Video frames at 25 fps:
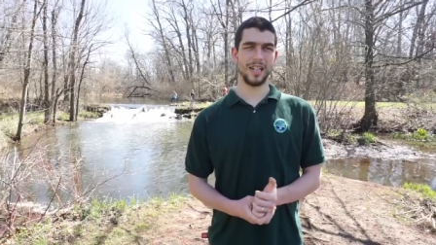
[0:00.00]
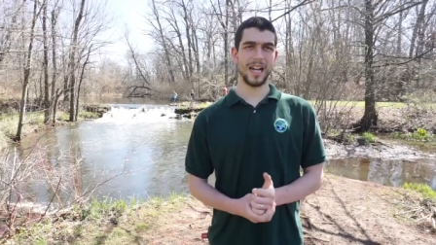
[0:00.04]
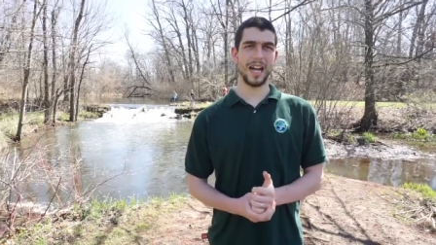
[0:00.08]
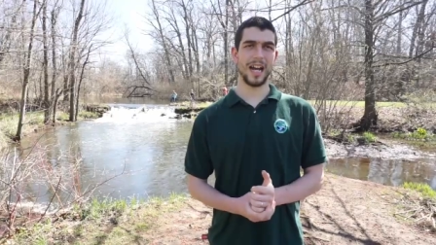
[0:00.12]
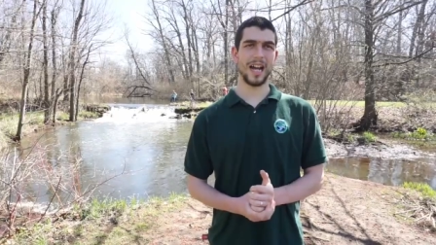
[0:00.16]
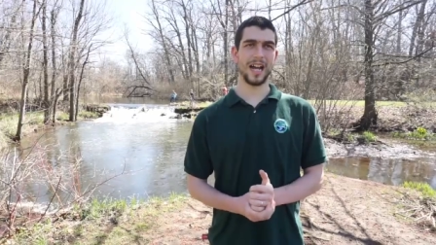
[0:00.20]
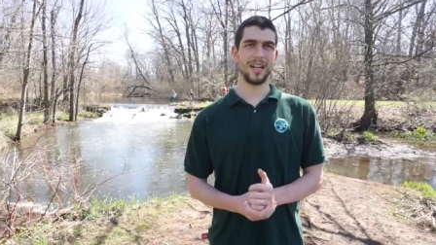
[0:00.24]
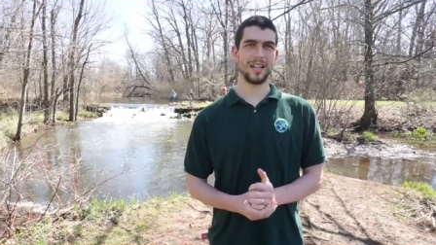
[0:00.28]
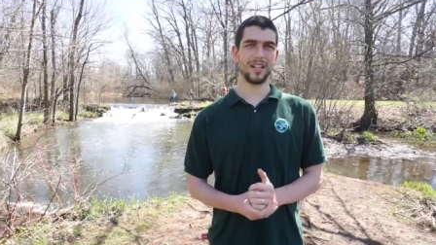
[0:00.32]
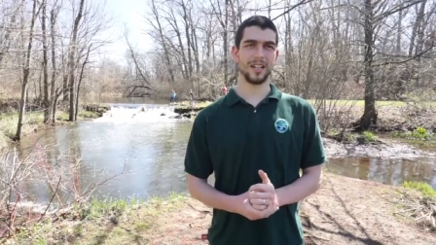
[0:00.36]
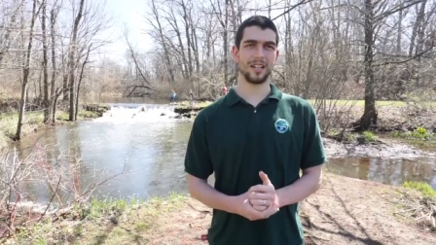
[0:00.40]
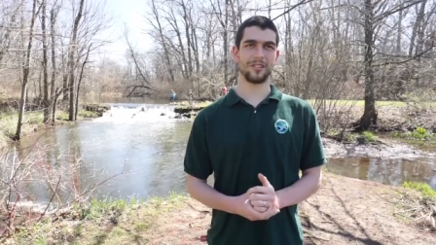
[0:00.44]

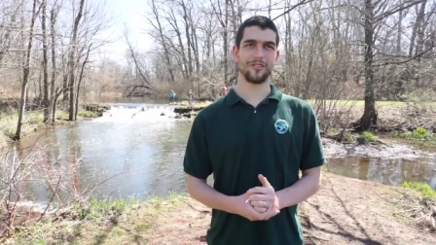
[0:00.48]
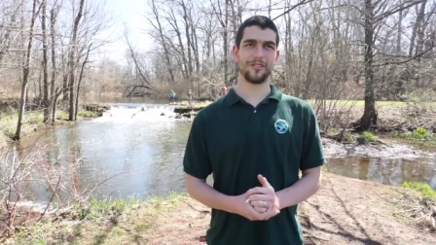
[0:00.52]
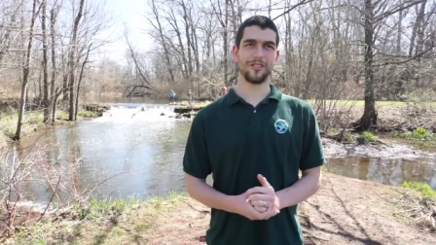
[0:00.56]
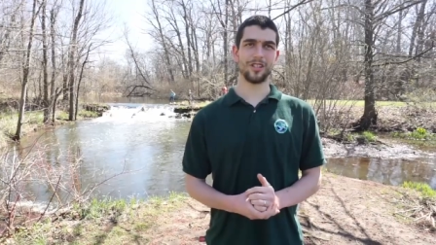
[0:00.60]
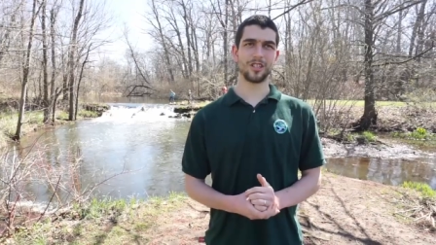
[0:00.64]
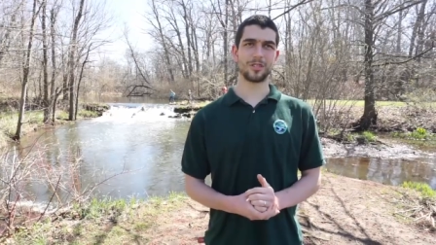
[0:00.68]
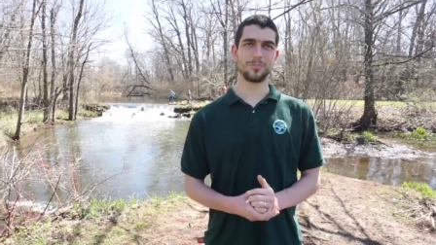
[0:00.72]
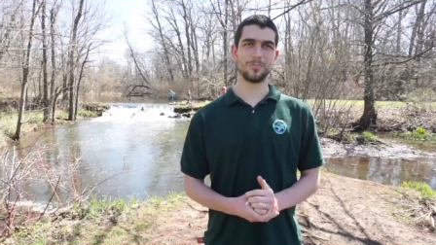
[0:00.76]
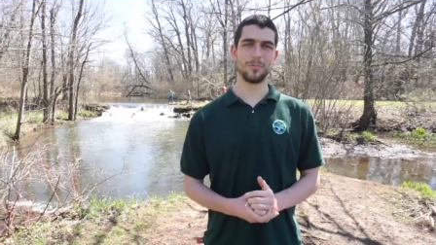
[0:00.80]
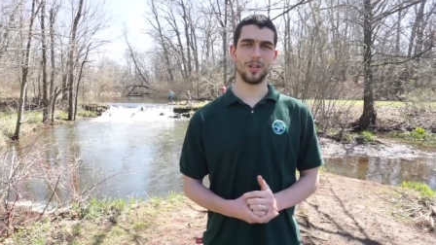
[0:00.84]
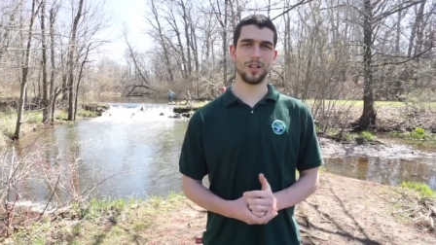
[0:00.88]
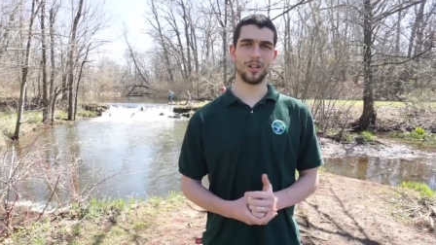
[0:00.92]
had a
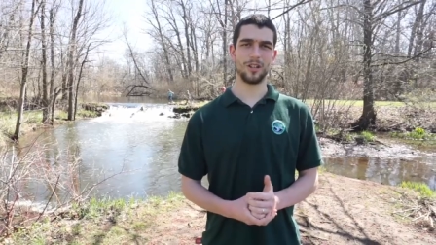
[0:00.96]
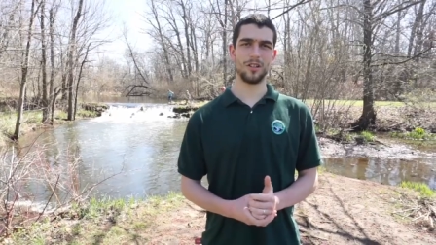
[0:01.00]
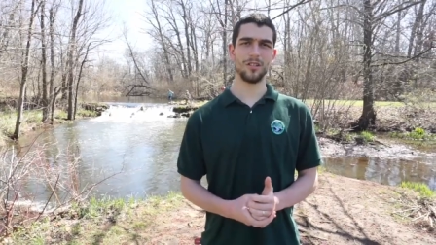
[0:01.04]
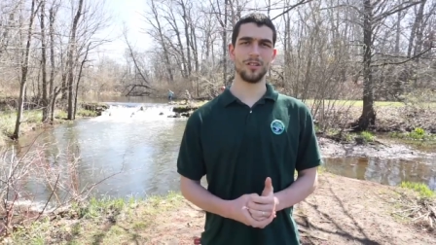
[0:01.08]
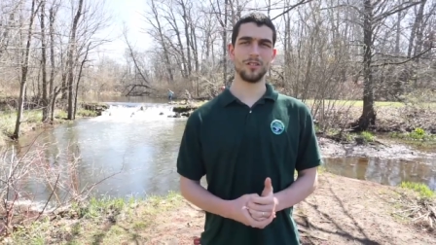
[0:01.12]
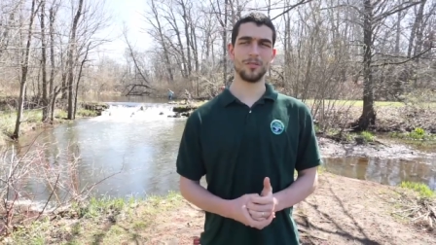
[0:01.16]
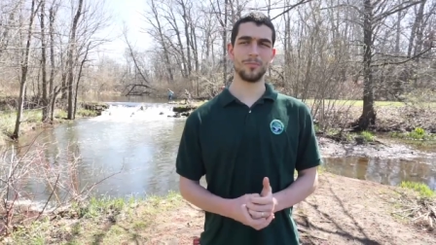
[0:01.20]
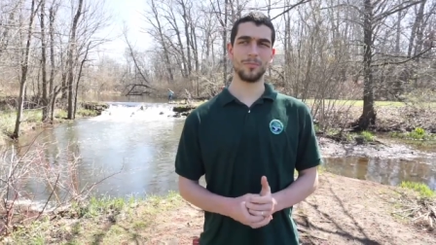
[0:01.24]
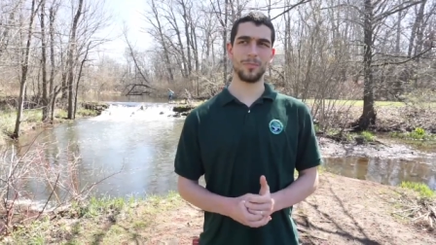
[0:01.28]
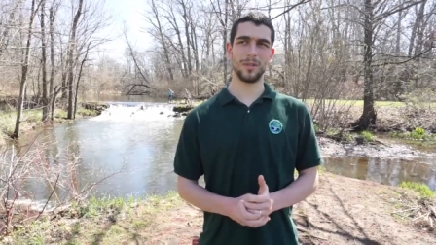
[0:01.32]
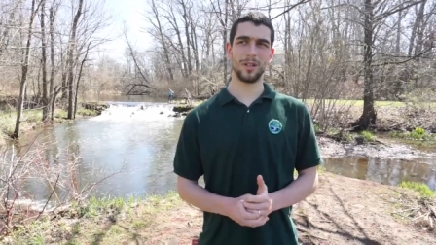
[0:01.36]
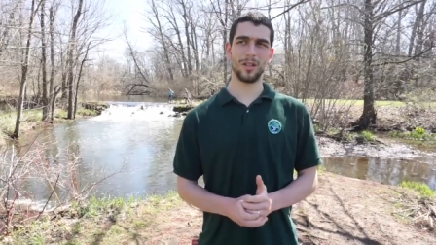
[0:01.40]
grist mill
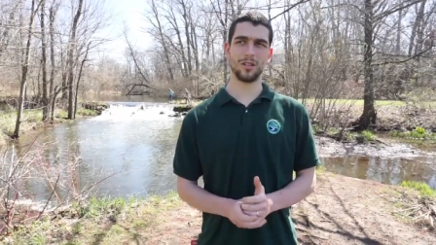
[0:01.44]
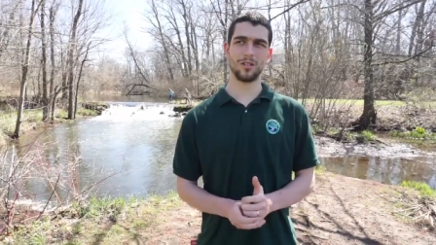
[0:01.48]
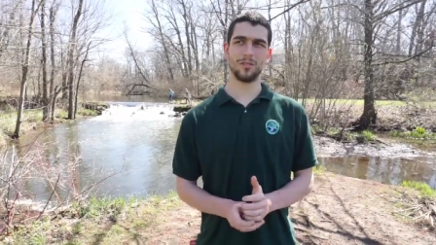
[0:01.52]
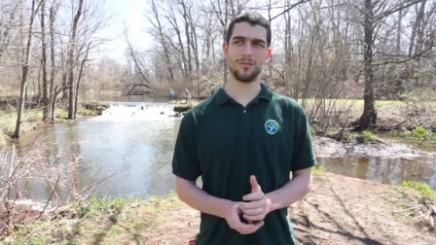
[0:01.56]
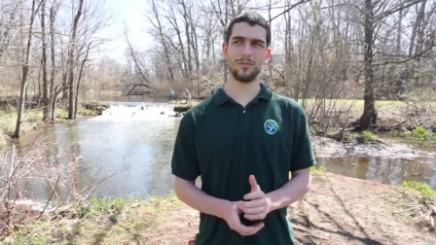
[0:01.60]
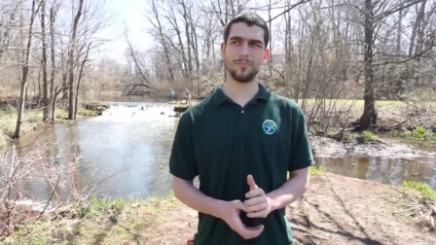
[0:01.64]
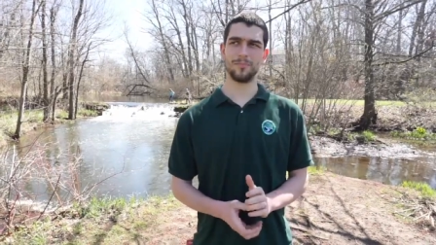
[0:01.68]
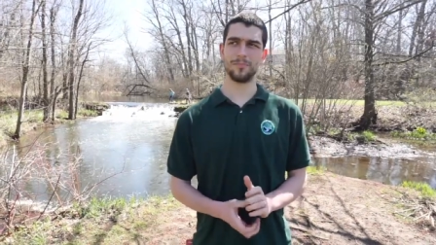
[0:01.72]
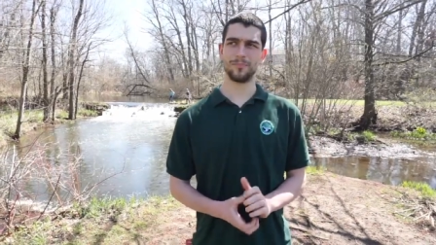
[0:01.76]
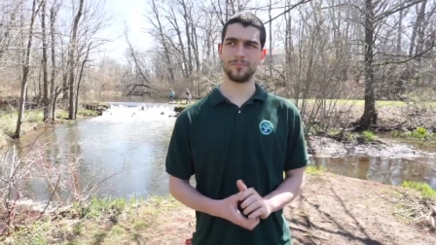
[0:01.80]
built,